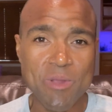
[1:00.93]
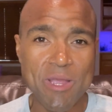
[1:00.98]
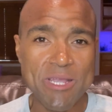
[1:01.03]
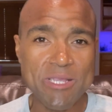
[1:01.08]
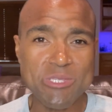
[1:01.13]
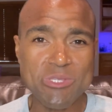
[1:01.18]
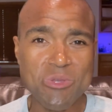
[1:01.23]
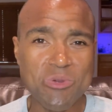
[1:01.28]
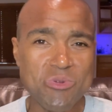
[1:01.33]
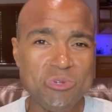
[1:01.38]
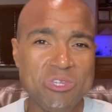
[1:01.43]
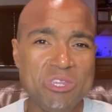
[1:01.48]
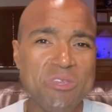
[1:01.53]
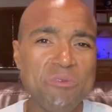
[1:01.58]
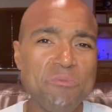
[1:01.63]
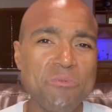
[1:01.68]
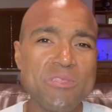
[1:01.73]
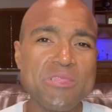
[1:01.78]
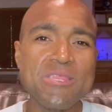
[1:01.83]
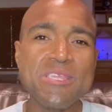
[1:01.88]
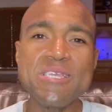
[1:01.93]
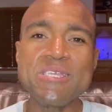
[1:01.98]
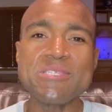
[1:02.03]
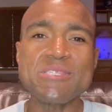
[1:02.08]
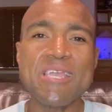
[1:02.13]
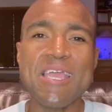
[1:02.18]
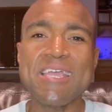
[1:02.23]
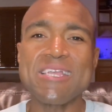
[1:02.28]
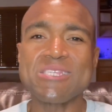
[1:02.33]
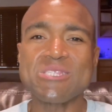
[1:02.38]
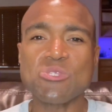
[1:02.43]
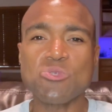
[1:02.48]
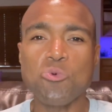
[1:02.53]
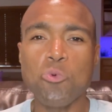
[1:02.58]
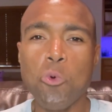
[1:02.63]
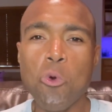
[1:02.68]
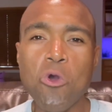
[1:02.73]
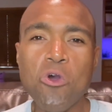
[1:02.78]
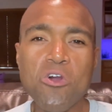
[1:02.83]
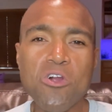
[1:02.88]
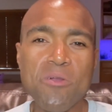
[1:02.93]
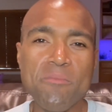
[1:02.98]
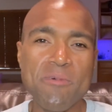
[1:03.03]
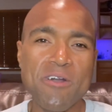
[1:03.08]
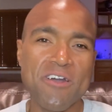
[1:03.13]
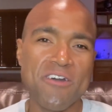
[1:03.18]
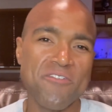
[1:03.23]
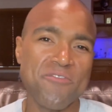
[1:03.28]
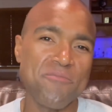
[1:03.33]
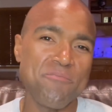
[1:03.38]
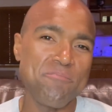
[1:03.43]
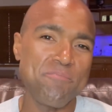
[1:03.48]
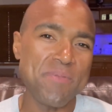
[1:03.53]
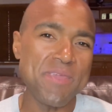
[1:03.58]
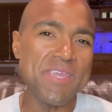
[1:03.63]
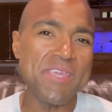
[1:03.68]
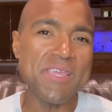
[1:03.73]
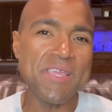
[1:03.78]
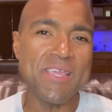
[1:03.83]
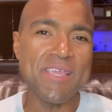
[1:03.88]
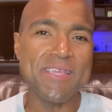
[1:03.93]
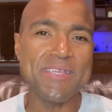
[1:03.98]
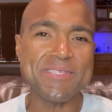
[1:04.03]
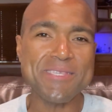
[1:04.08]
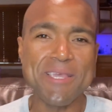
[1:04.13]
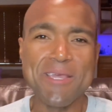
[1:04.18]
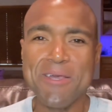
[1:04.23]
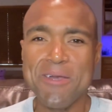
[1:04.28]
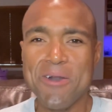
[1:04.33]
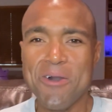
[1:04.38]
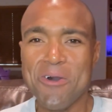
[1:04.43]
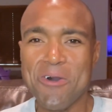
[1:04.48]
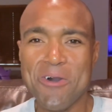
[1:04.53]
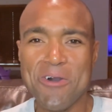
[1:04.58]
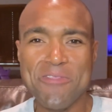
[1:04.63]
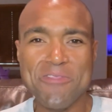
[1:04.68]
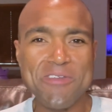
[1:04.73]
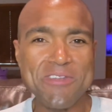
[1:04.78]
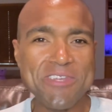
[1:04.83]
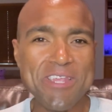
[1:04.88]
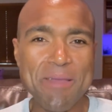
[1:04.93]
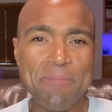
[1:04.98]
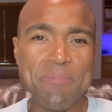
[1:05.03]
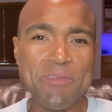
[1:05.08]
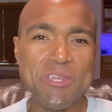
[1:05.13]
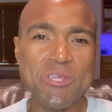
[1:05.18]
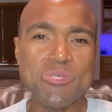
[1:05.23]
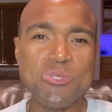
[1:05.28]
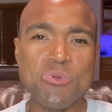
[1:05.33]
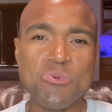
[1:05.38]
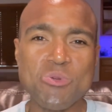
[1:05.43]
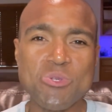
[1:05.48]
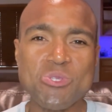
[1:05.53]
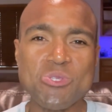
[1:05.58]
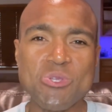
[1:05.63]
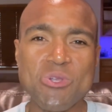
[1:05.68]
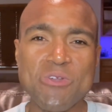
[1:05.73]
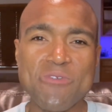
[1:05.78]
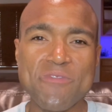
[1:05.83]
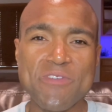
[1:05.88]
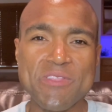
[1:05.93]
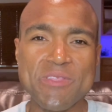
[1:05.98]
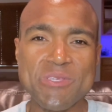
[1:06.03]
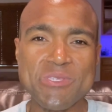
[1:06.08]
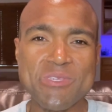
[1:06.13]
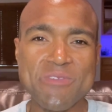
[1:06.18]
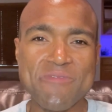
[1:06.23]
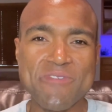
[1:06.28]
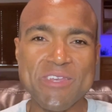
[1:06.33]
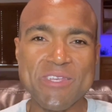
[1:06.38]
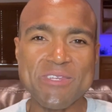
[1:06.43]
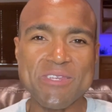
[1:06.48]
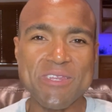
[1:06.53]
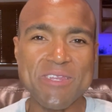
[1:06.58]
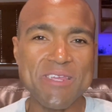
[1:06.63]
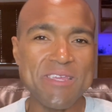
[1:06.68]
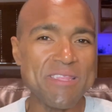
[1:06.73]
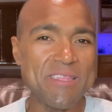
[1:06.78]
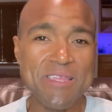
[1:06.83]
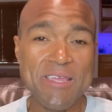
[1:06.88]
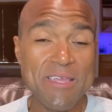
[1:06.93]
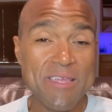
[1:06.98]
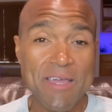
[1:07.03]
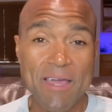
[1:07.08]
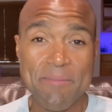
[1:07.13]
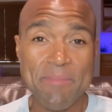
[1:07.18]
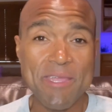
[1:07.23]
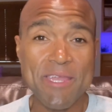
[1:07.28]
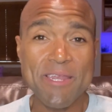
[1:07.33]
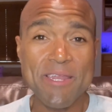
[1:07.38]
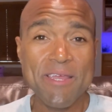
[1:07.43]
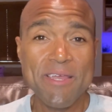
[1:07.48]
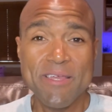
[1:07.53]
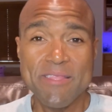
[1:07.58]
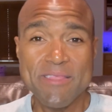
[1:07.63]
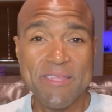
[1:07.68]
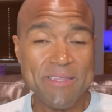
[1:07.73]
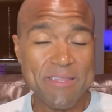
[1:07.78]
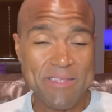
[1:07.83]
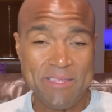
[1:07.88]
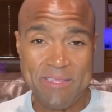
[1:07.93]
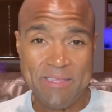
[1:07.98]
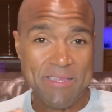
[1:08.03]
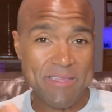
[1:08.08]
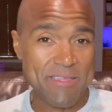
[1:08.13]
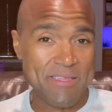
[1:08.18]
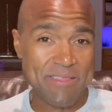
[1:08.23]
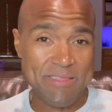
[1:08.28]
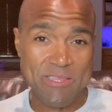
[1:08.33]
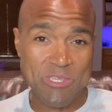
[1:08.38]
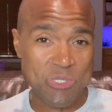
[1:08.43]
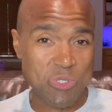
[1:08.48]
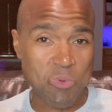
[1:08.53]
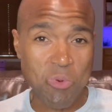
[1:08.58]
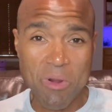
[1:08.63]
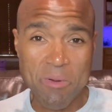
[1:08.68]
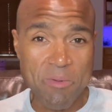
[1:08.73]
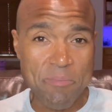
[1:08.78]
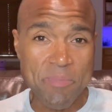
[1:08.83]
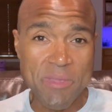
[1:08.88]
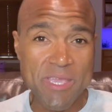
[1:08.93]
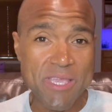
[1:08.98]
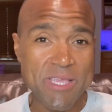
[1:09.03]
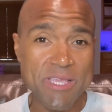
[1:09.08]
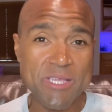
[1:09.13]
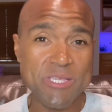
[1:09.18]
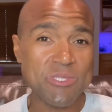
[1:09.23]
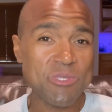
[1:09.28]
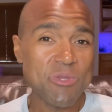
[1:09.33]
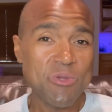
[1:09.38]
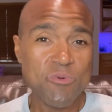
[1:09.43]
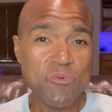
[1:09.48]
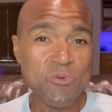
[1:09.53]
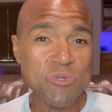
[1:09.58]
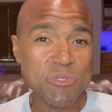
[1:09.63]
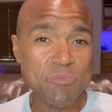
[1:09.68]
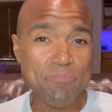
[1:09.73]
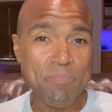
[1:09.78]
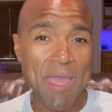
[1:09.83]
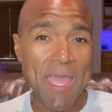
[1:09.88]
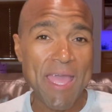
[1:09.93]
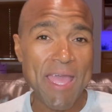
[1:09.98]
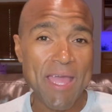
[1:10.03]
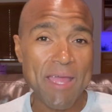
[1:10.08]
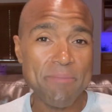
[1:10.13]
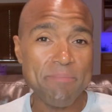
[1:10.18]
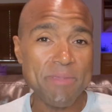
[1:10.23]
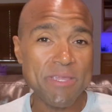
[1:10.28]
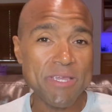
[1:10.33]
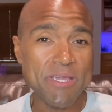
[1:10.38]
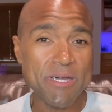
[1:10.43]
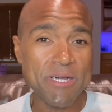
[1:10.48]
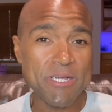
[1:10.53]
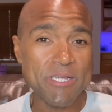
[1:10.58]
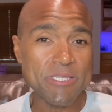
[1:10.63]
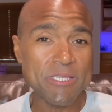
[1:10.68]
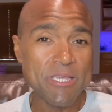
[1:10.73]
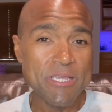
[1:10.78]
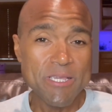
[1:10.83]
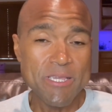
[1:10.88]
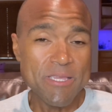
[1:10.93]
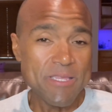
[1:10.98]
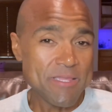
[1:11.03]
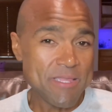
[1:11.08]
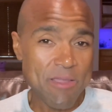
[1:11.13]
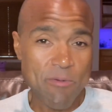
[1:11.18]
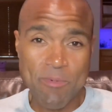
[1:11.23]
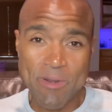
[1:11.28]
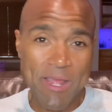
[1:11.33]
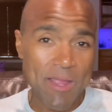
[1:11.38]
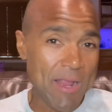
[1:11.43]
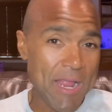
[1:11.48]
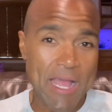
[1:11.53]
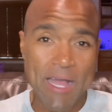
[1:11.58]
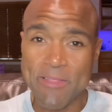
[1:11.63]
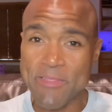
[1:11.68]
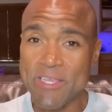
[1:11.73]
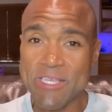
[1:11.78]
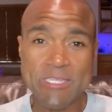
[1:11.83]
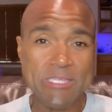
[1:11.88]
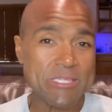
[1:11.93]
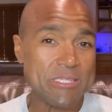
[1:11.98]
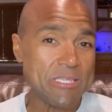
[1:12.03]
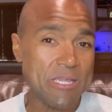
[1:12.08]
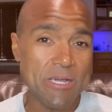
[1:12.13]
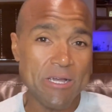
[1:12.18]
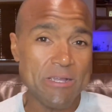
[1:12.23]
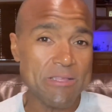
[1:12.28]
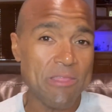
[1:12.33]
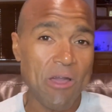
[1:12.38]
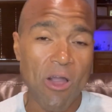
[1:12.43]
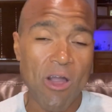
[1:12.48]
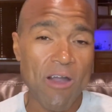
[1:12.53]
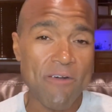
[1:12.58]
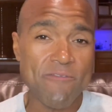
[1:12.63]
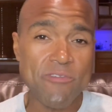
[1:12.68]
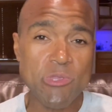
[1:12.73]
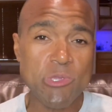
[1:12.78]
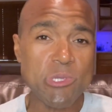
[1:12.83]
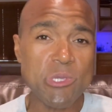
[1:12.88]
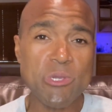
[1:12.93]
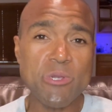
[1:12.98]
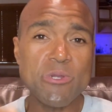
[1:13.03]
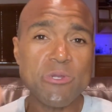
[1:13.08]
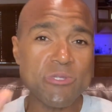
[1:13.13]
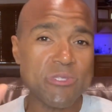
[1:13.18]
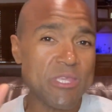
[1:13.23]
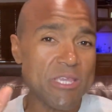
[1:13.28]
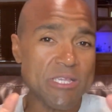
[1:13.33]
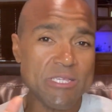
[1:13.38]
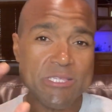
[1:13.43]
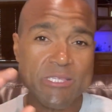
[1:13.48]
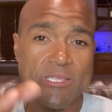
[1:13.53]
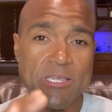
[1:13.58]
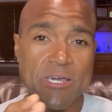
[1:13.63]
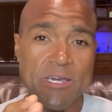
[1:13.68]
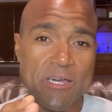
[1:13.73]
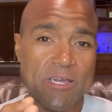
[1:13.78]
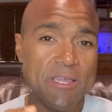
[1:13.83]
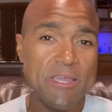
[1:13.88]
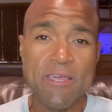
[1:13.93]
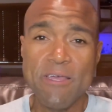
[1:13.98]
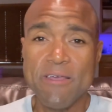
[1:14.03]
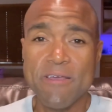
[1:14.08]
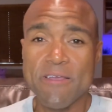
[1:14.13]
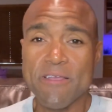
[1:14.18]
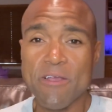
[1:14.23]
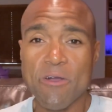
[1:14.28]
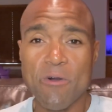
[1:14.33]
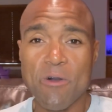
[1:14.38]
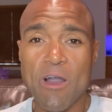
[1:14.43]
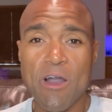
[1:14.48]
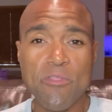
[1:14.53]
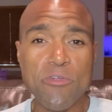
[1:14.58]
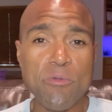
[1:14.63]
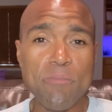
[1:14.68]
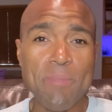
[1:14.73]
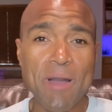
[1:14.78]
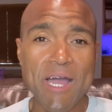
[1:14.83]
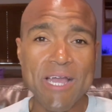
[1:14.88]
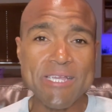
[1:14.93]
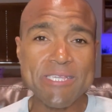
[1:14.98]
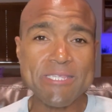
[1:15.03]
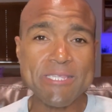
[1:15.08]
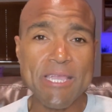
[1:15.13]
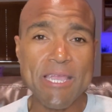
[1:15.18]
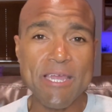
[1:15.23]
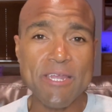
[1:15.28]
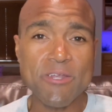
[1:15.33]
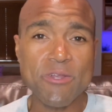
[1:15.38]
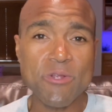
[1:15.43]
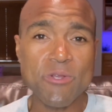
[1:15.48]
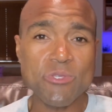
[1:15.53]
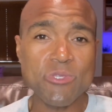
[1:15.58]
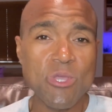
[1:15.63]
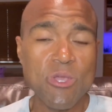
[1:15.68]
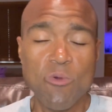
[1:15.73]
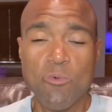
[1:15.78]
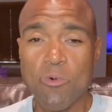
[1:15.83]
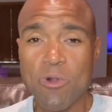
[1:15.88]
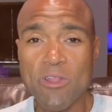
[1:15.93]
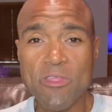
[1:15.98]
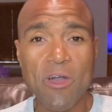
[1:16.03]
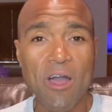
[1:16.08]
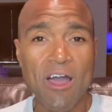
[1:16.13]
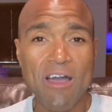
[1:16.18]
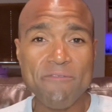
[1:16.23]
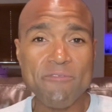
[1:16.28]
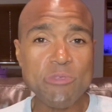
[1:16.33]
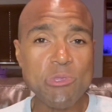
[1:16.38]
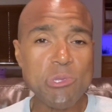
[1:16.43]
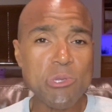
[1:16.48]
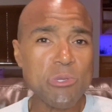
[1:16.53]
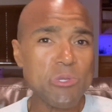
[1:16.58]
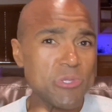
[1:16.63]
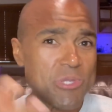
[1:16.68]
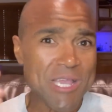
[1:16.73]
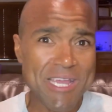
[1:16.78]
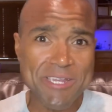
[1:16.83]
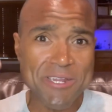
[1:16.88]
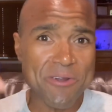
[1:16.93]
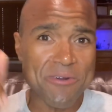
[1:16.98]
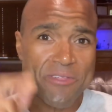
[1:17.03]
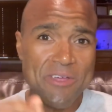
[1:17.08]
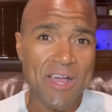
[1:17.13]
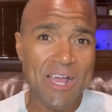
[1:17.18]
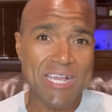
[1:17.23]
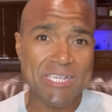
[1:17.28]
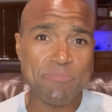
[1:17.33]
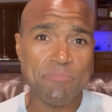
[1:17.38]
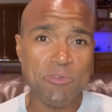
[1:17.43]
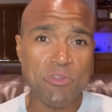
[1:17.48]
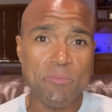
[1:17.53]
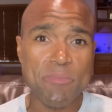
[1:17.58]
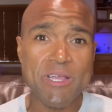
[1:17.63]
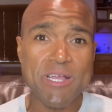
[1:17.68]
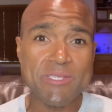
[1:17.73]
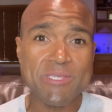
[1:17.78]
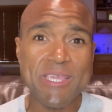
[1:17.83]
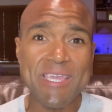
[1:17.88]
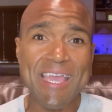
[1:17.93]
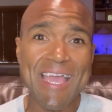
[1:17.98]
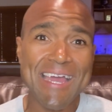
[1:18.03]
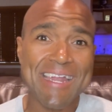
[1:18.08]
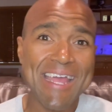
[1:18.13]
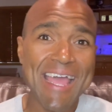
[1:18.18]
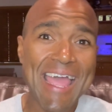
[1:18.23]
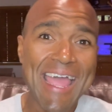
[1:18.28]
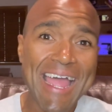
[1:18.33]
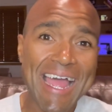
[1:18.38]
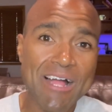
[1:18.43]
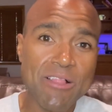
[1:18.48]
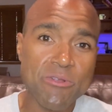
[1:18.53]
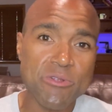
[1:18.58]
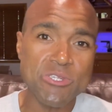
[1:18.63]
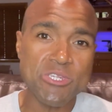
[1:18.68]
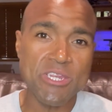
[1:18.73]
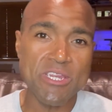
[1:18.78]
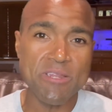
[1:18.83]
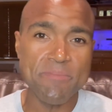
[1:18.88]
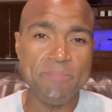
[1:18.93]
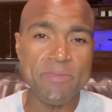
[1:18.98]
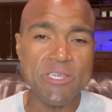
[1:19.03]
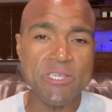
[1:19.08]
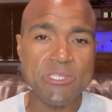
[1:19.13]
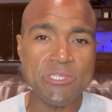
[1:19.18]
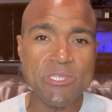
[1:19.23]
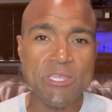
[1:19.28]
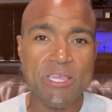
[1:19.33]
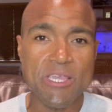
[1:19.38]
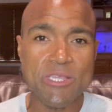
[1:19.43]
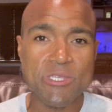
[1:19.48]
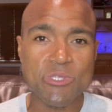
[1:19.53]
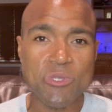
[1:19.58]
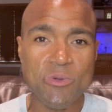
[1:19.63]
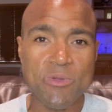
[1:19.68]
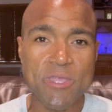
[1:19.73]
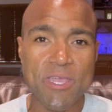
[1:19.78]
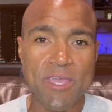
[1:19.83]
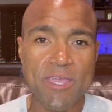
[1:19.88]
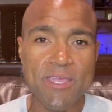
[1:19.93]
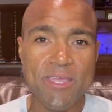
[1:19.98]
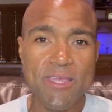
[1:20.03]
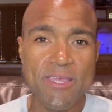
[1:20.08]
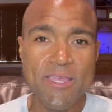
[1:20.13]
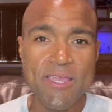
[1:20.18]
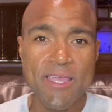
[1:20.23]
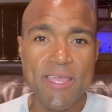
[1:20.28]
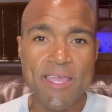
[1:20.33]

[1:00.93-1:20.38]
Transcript: right? So she released a swarm of bees on the deputies who were serving this eviction. And I mean, the, the swarm of bees was bad because they went around, they stung the officers, they stung, you know, other bystanders. One of the officers had to go to the hospital because he had an allergy to bee stings, okay?